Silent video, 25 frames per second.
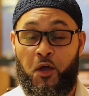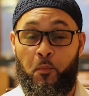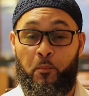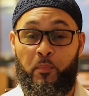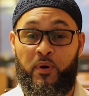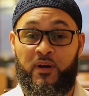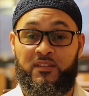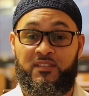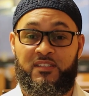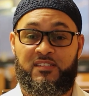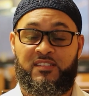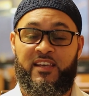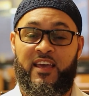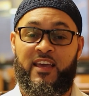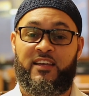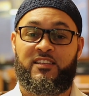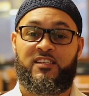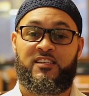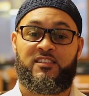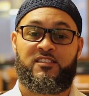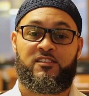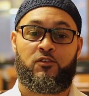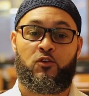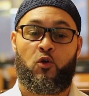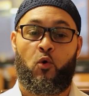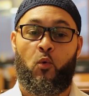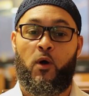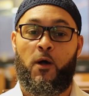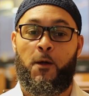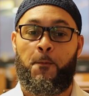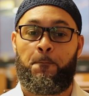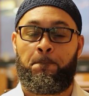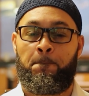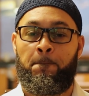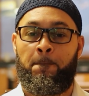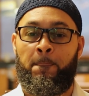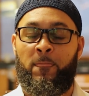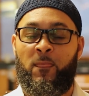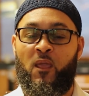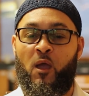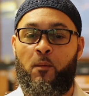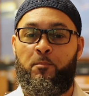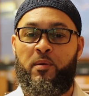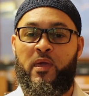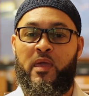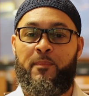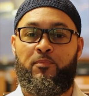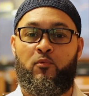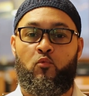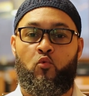But the saying says, you know what?
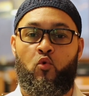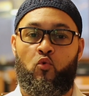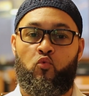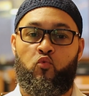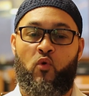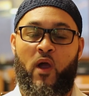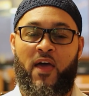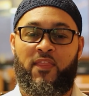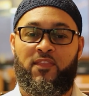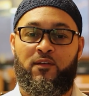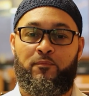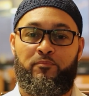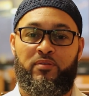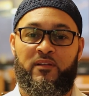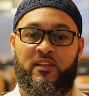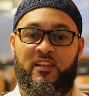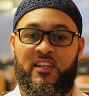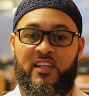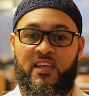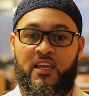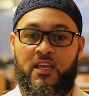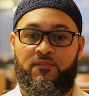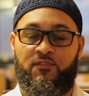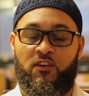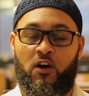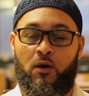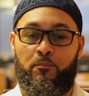People will rather believe